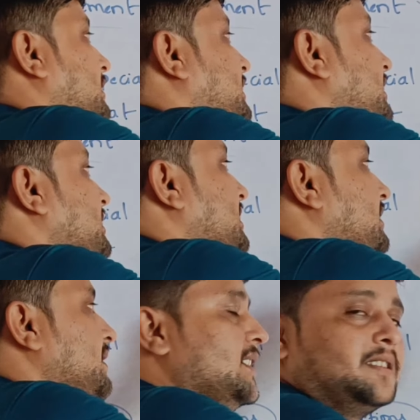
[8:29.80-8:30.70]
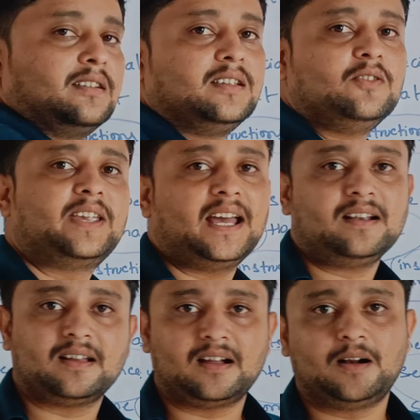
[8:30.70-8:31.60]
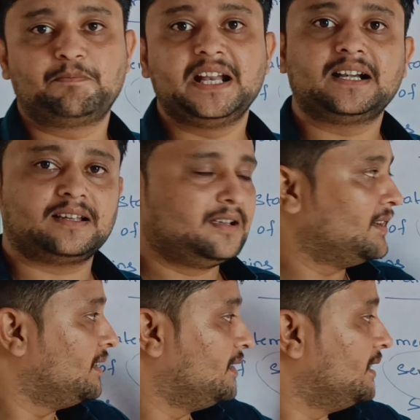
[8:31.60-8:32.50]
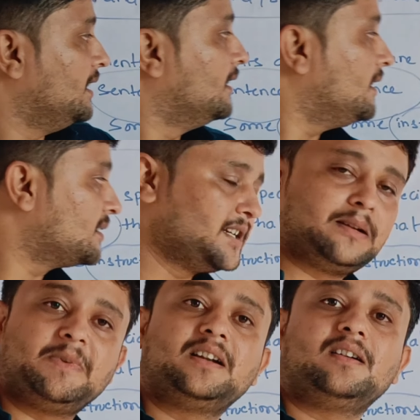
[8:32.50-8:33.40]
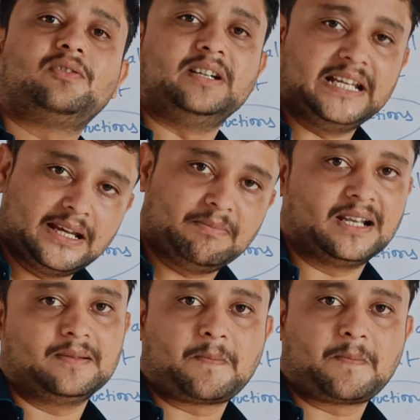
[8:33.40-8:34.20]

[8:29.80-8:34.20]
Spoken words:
changes in this, you can update in the statement of DML.